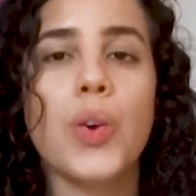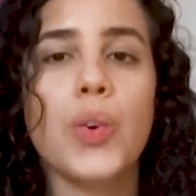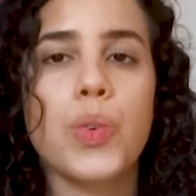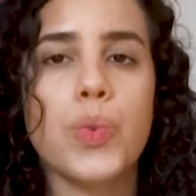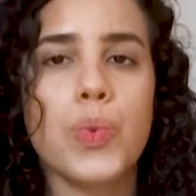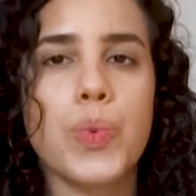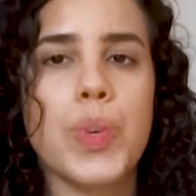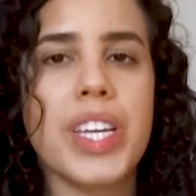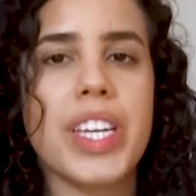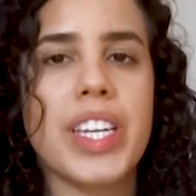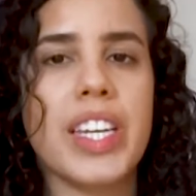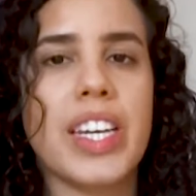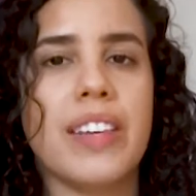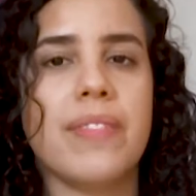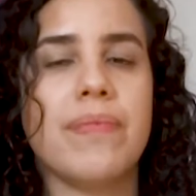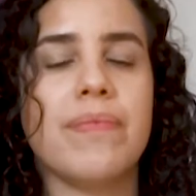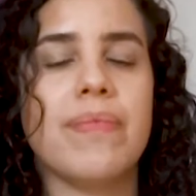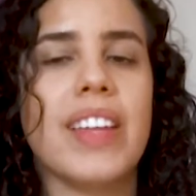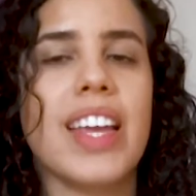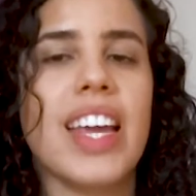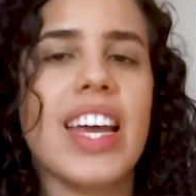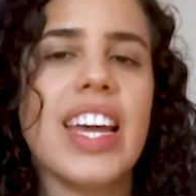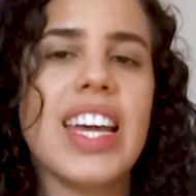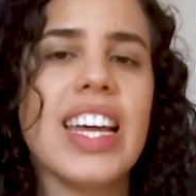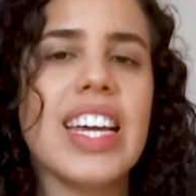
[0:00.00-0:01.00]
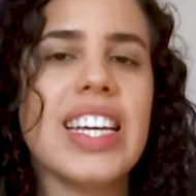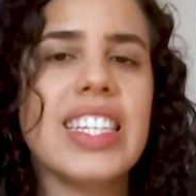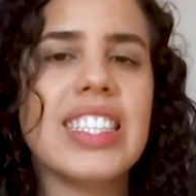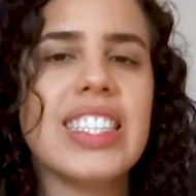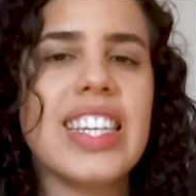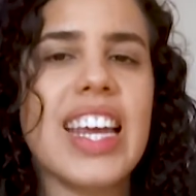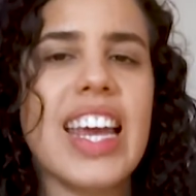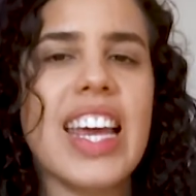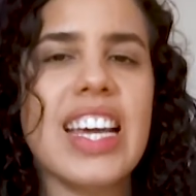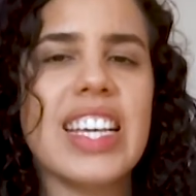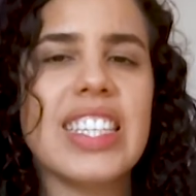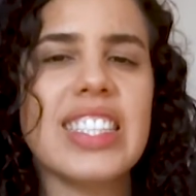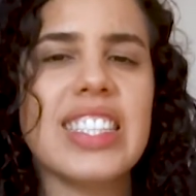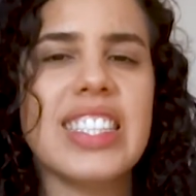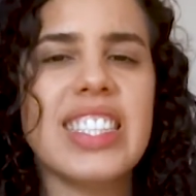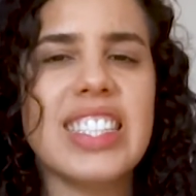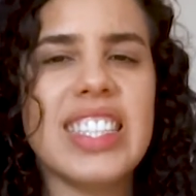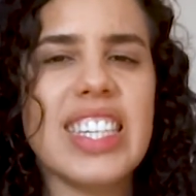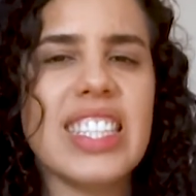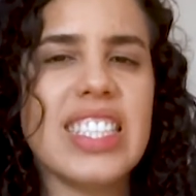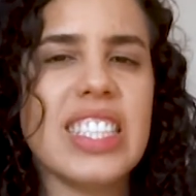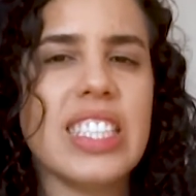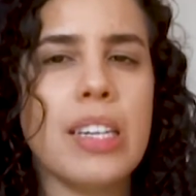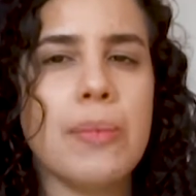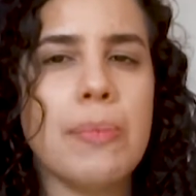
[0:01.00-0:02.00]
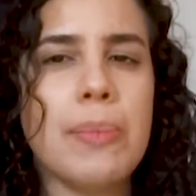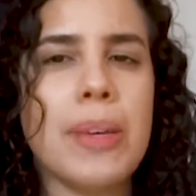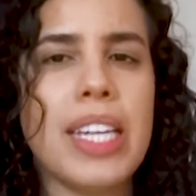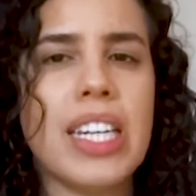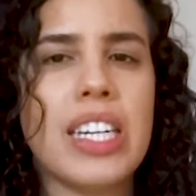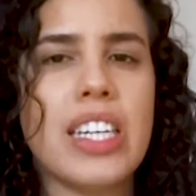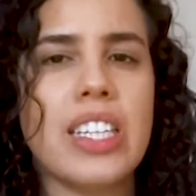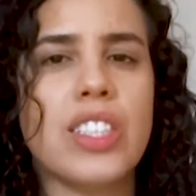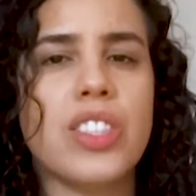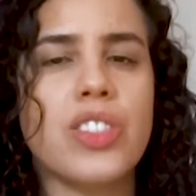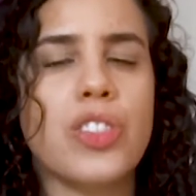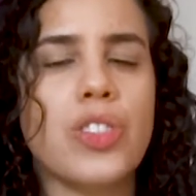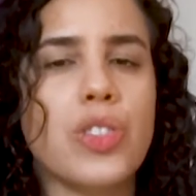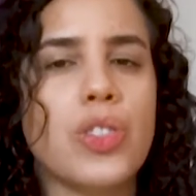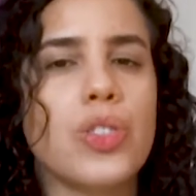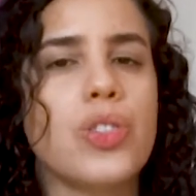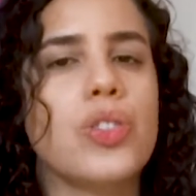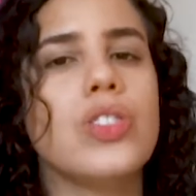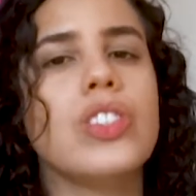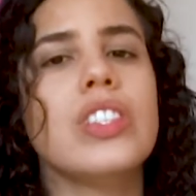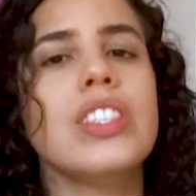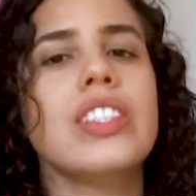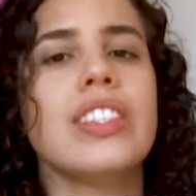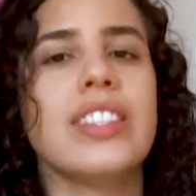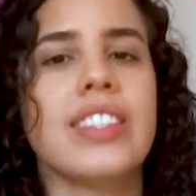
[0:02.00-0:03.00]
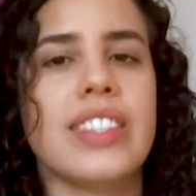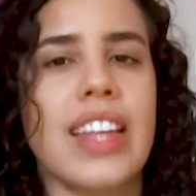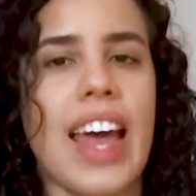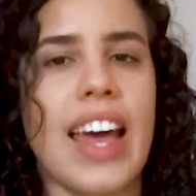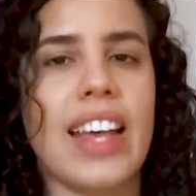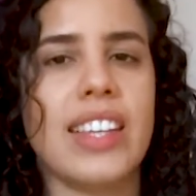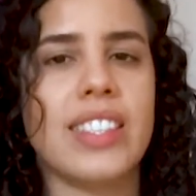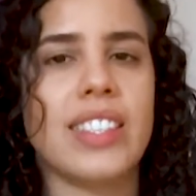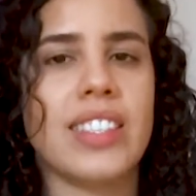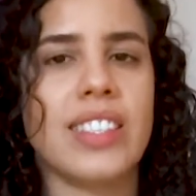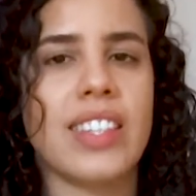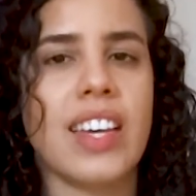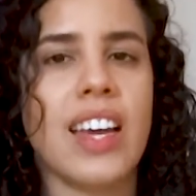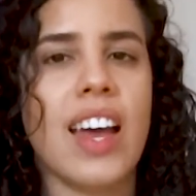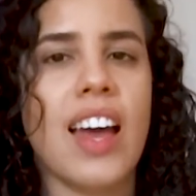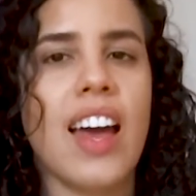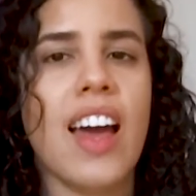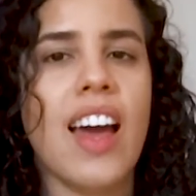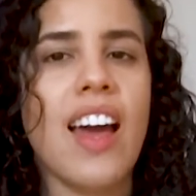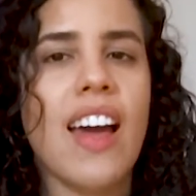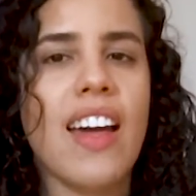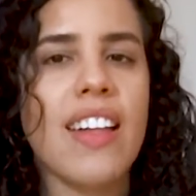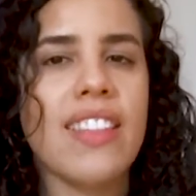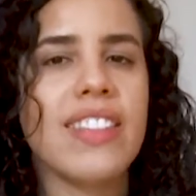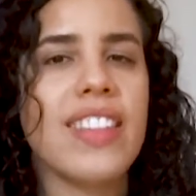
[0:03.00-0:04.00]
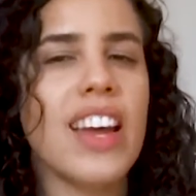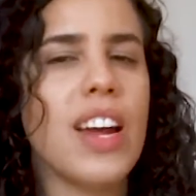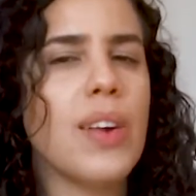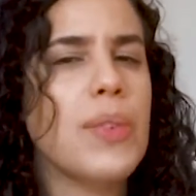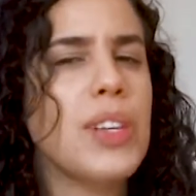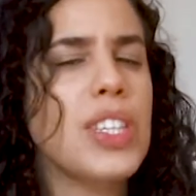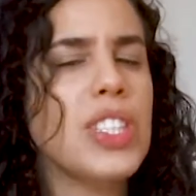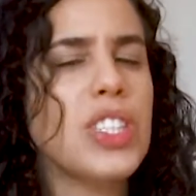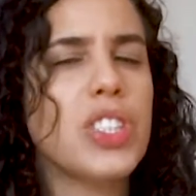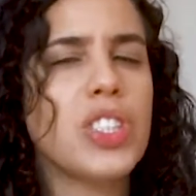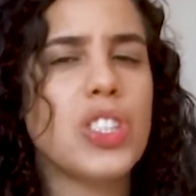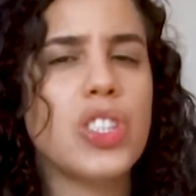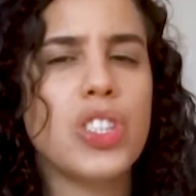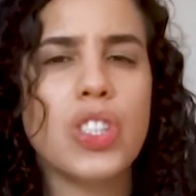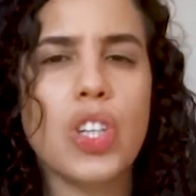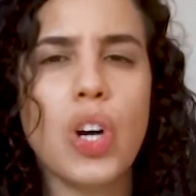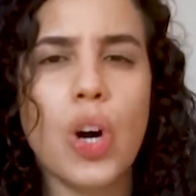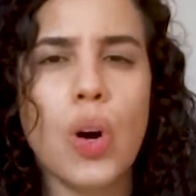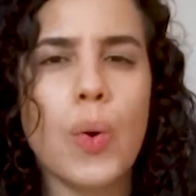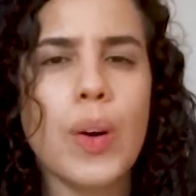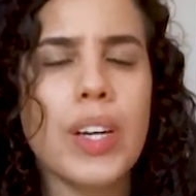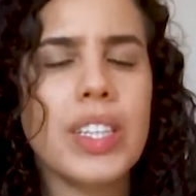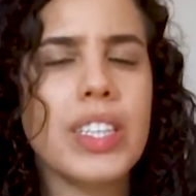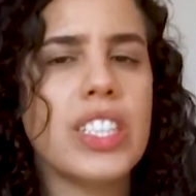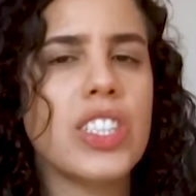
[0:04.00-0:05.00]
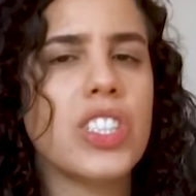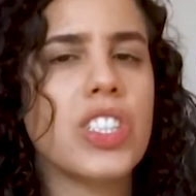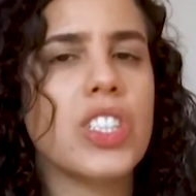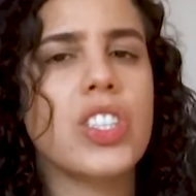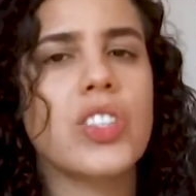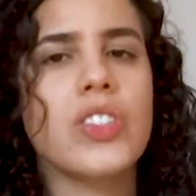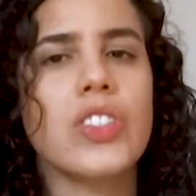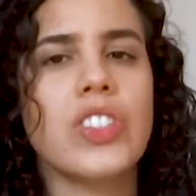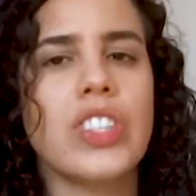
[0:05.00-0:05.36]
Reading. It takes 60 minutes to do this test. There is no additional